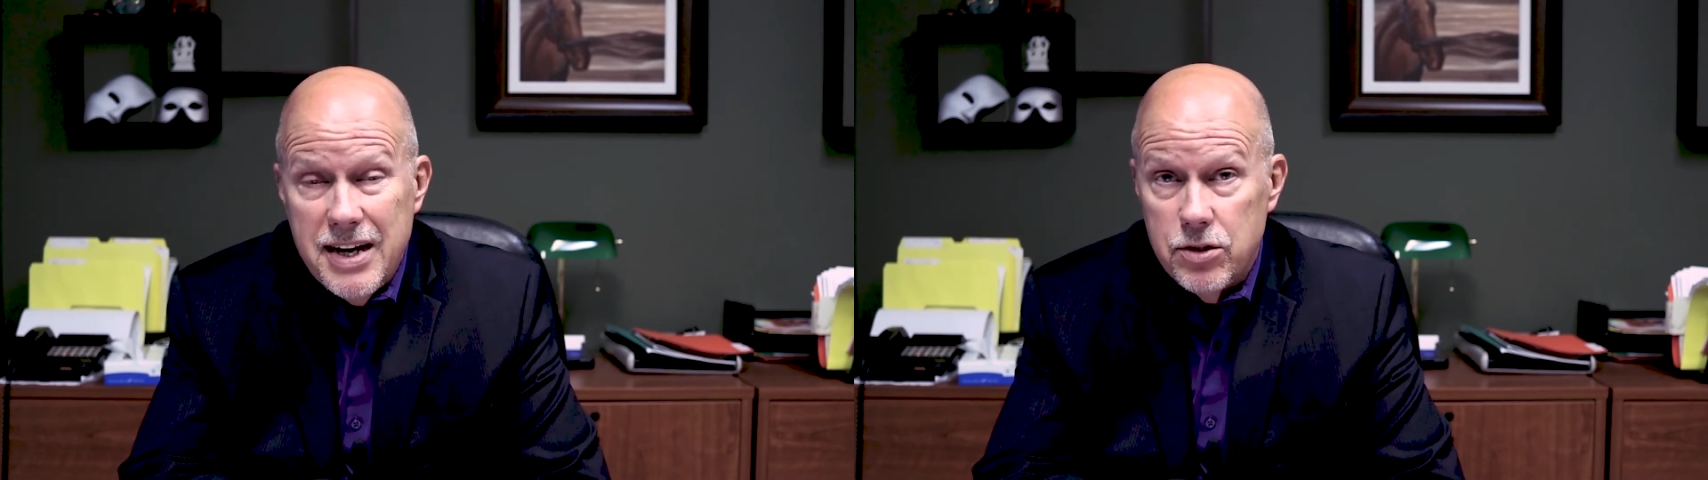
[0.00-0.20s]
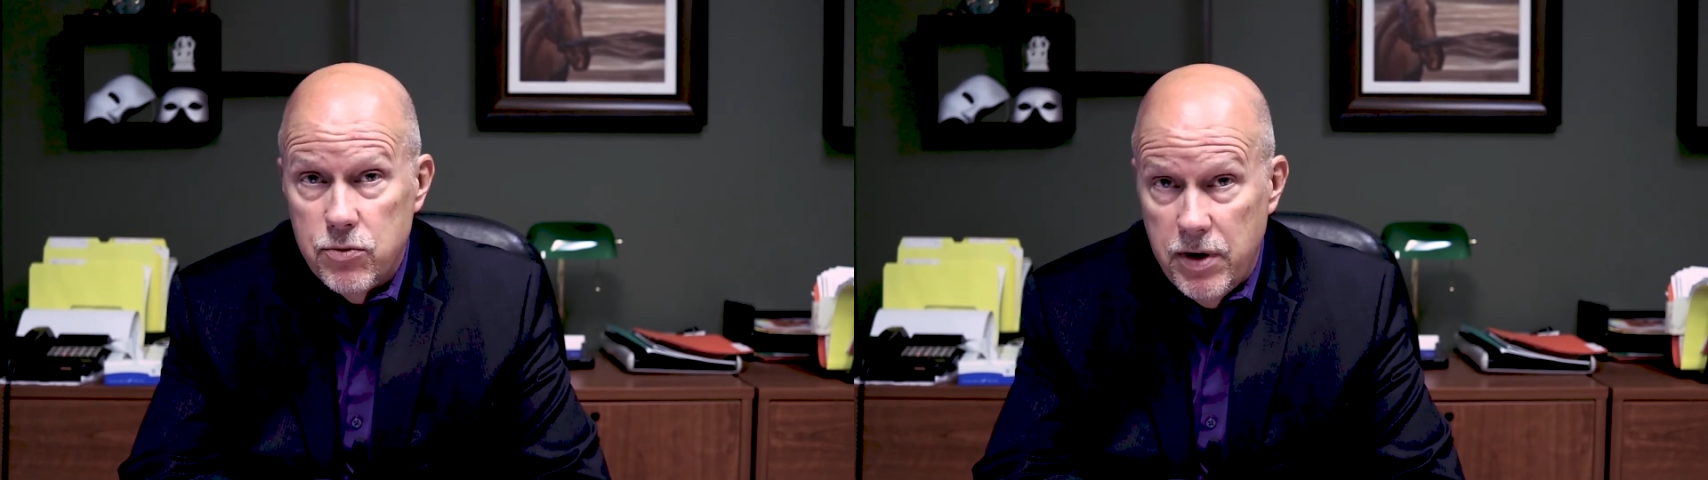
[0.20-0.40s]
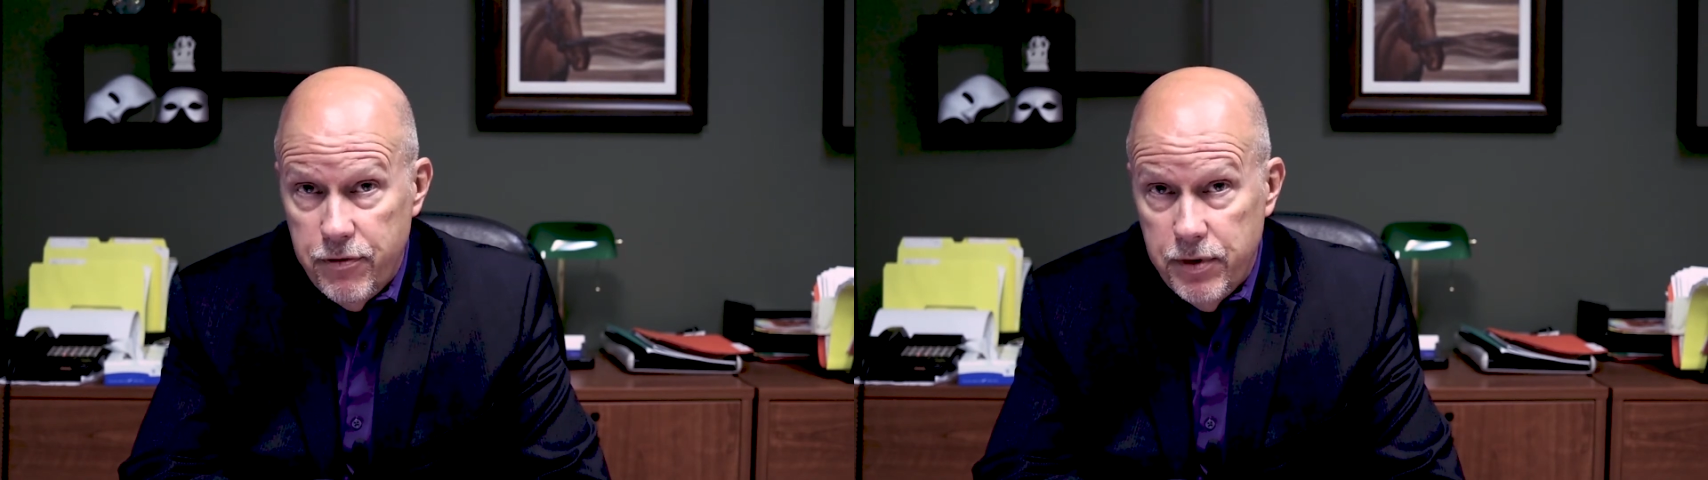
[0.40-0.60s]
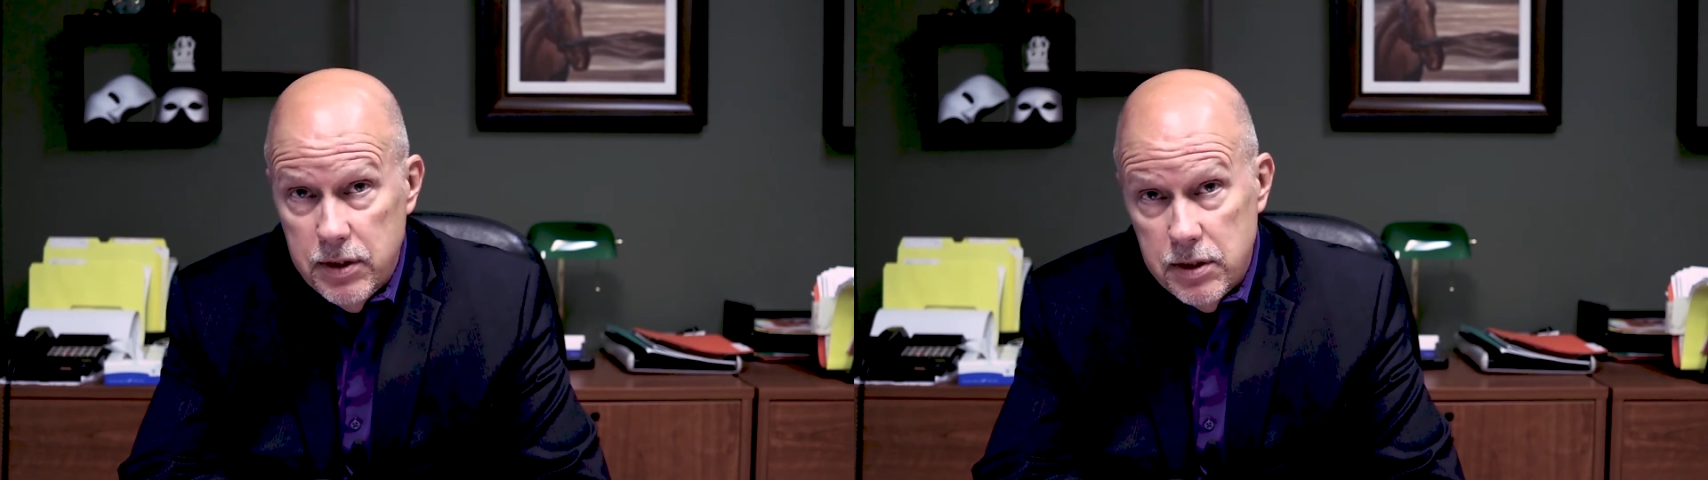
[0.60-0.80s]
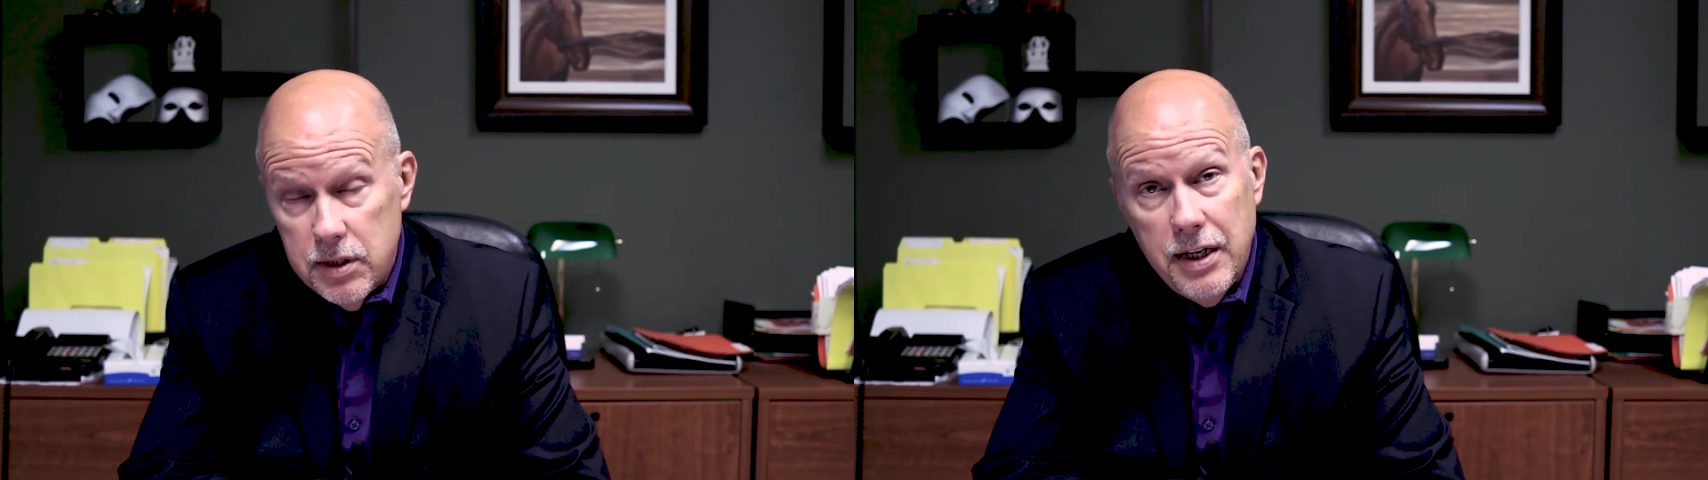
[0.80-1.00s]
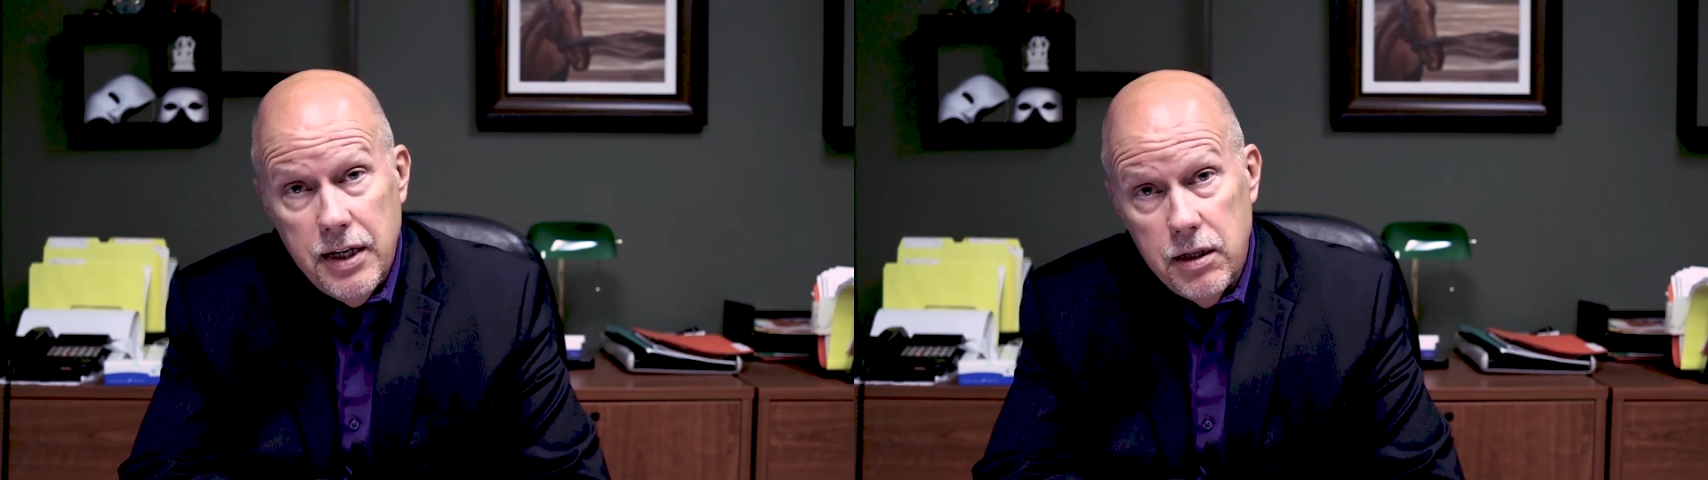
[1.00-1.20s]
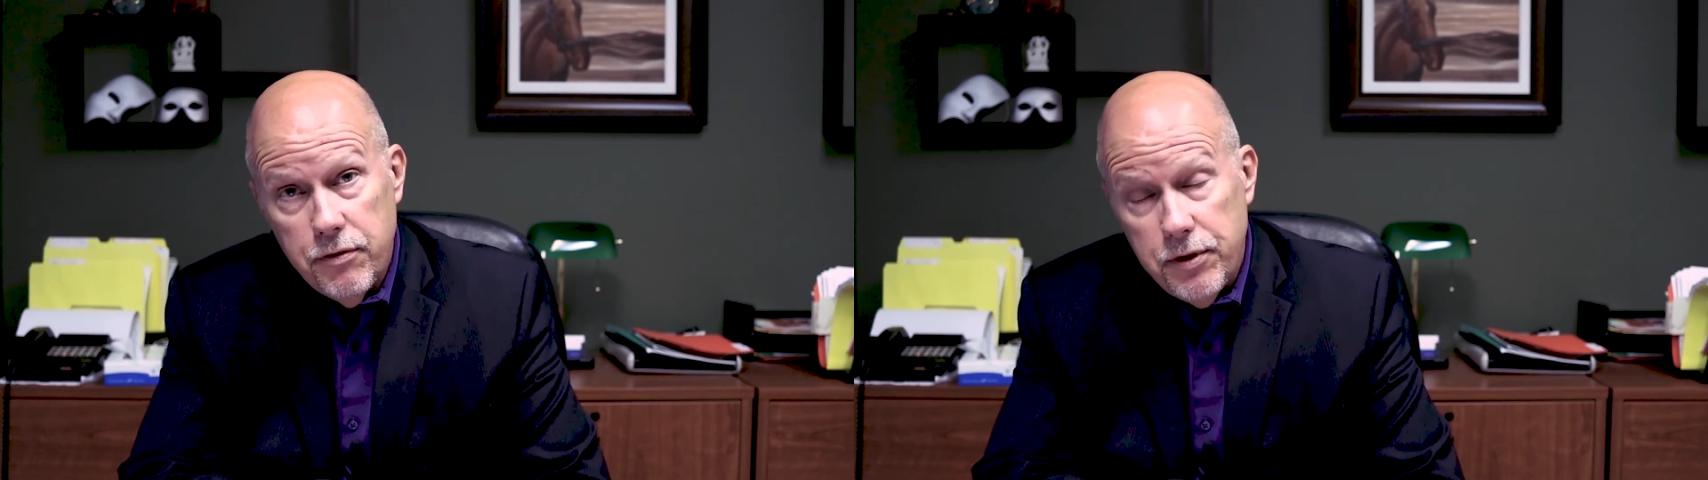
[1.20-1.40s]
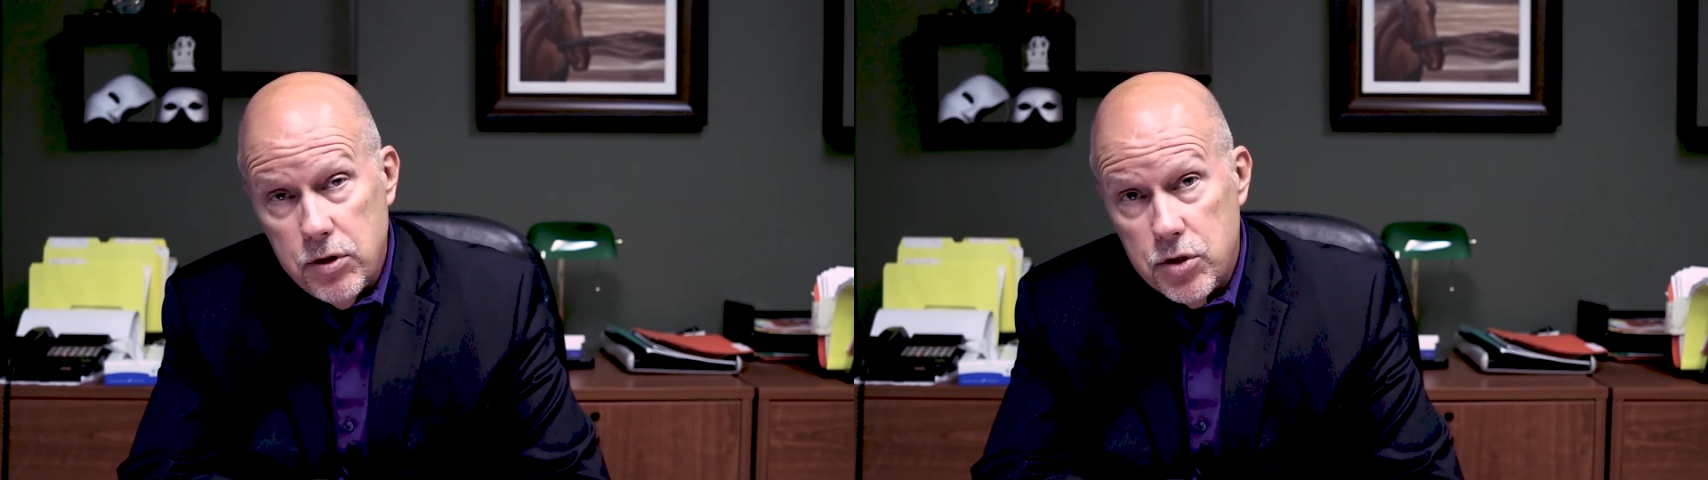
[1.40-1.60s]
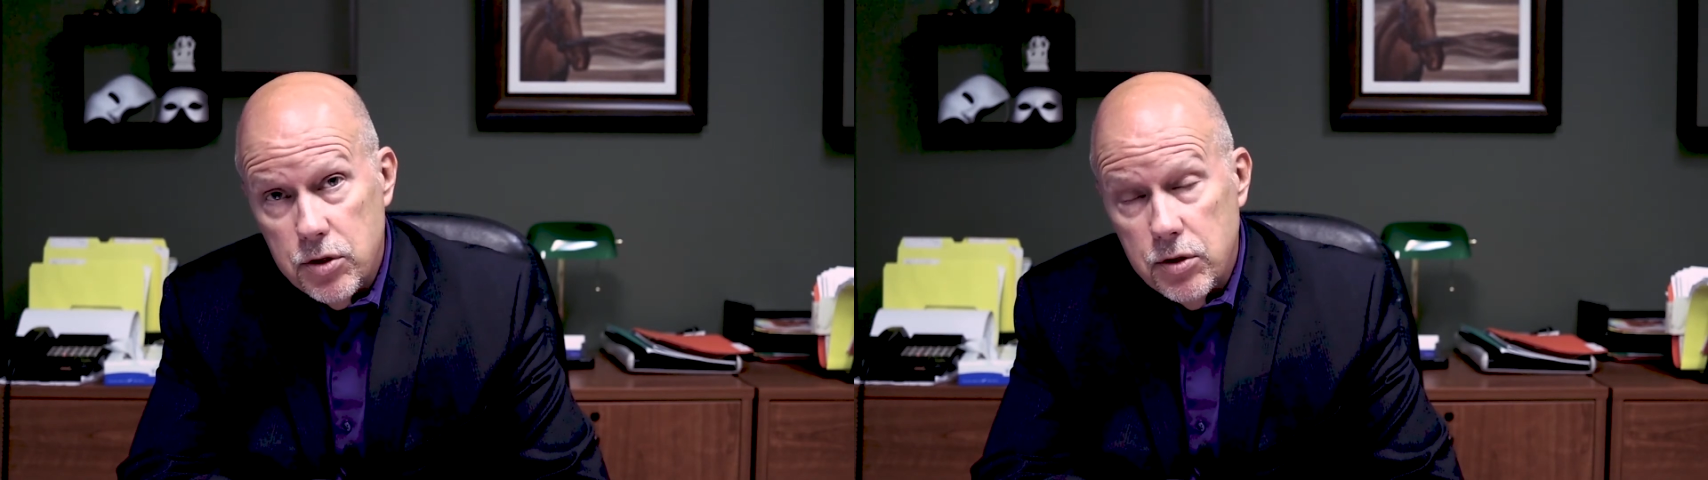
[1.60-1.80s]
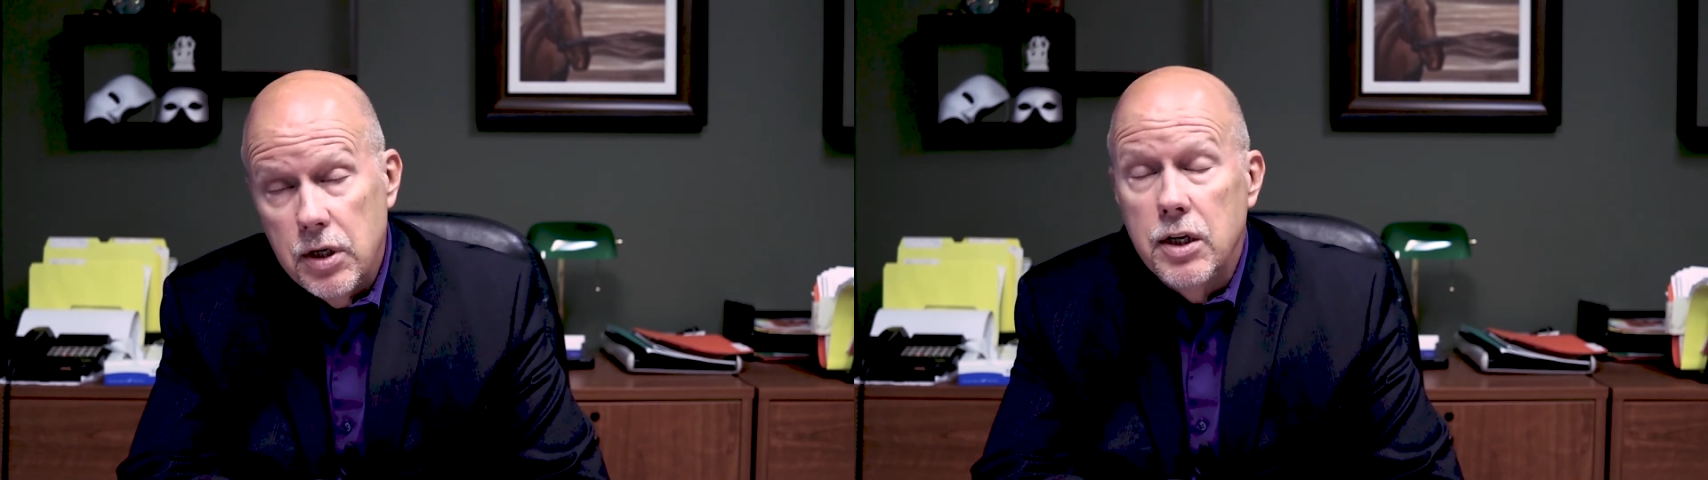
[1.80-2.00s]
as reference in the future